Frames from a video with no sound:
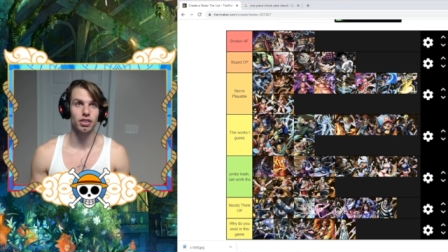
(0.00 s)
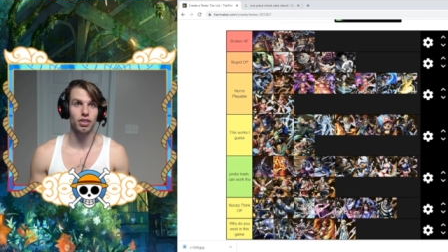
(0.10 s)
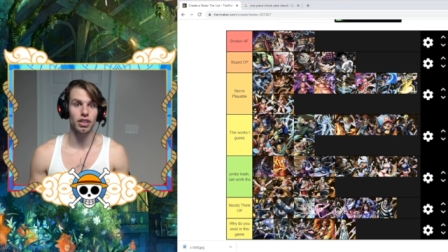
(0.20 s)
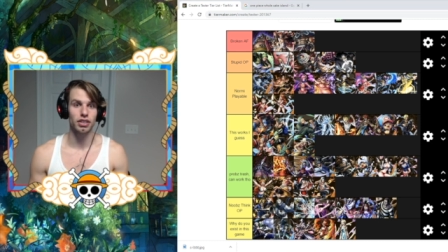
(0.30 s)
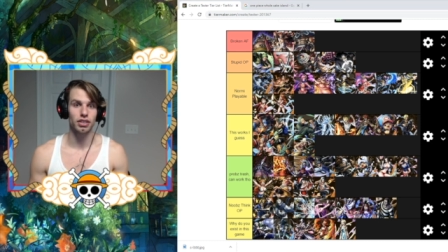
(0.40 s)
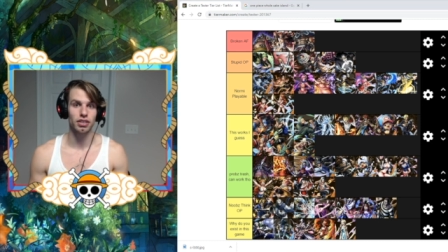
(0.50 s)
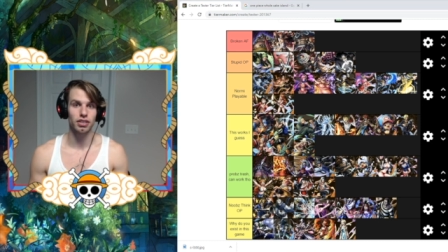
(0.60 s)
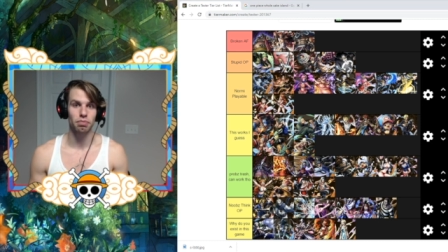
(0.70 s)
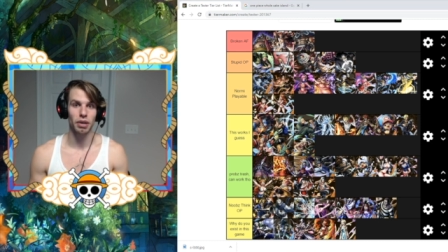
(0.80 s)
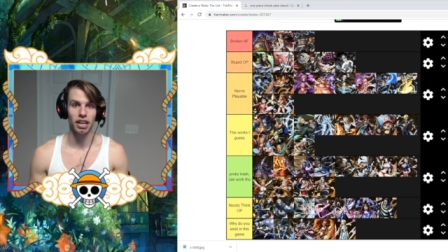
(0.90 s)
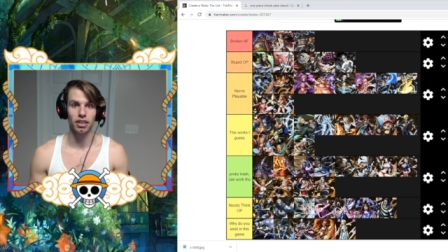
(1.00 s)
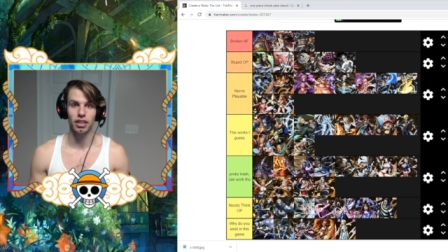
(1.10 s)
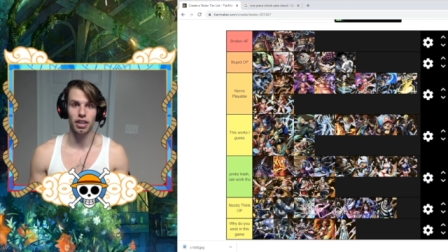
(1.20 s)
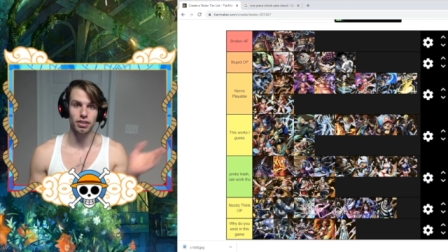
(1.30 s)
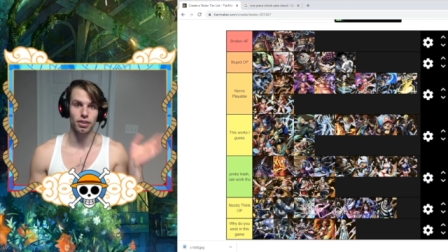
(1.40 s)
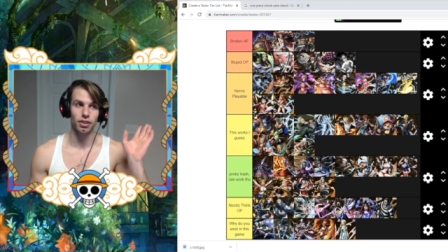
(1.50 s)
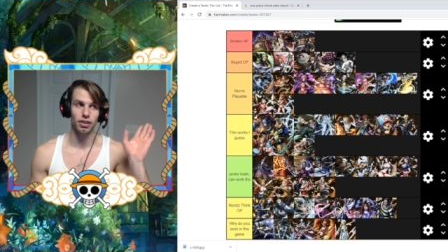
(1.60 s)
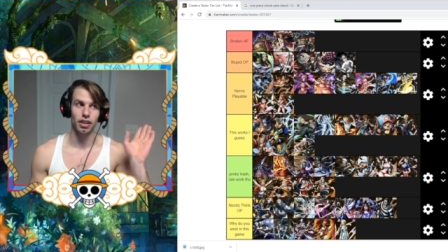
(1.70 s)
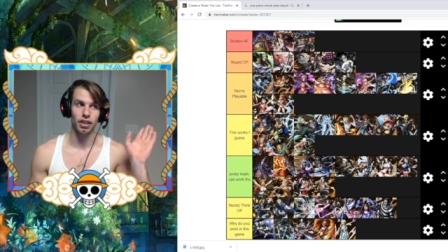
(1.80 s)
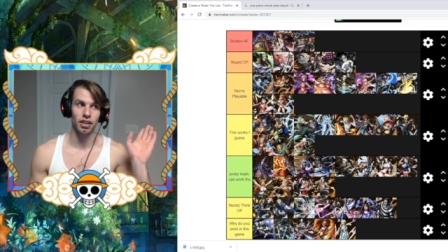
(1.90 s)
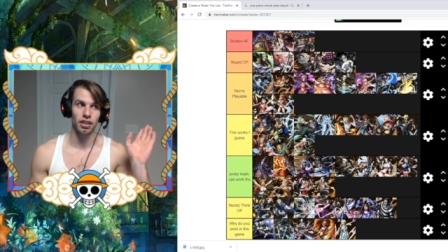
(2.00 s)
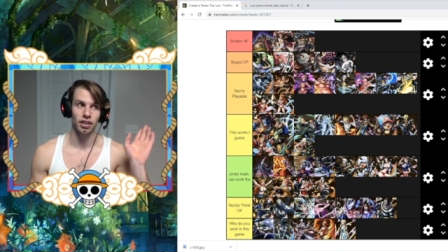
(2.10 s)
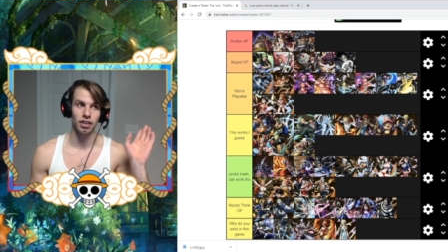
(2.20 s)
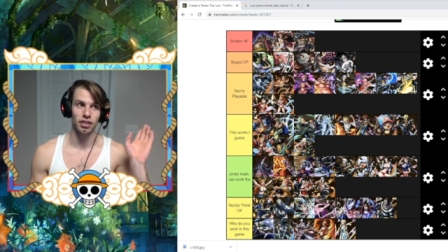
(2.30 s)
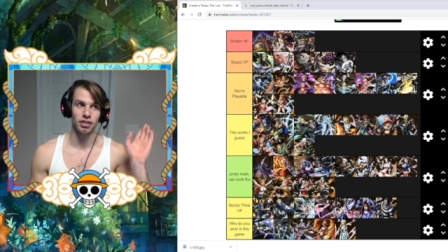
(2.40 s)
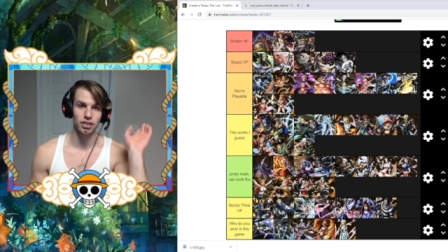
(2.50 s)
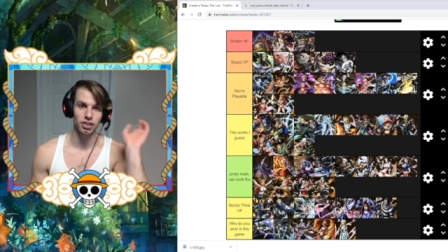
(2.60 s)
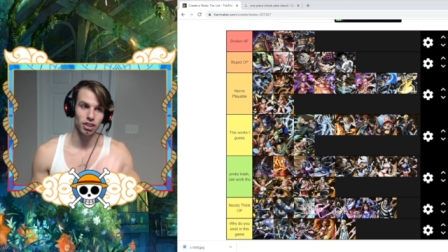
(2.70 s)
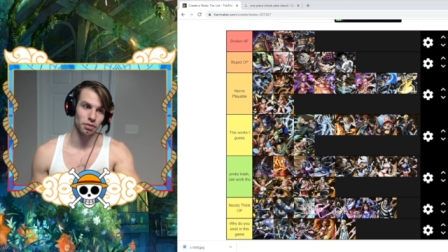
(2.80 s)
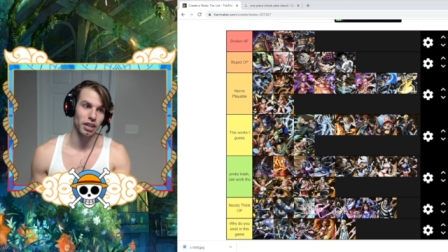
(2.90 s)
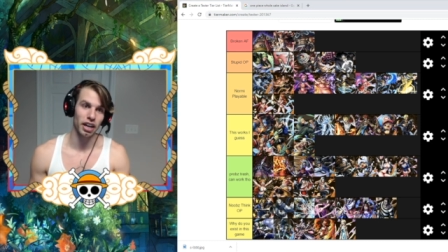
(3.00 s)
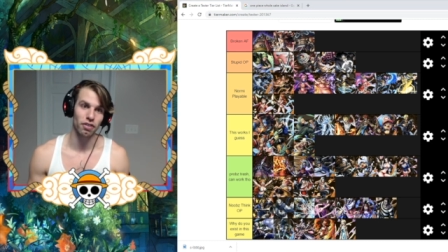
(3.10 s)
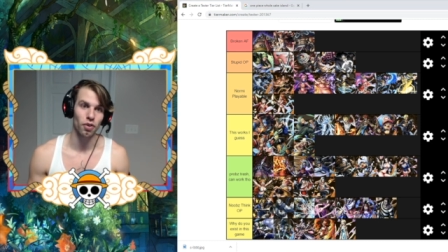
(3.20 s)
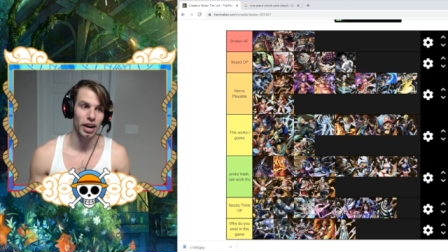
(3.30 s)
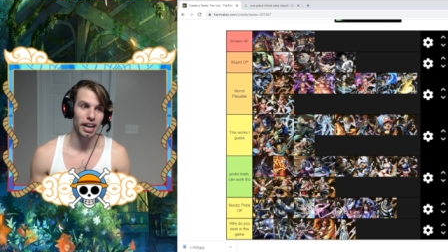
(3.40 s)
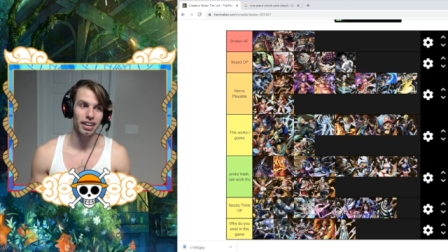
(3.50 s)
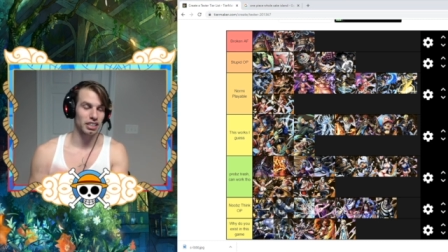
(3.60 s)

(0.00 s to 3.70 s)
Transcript: do his Black Naito and jump the F away,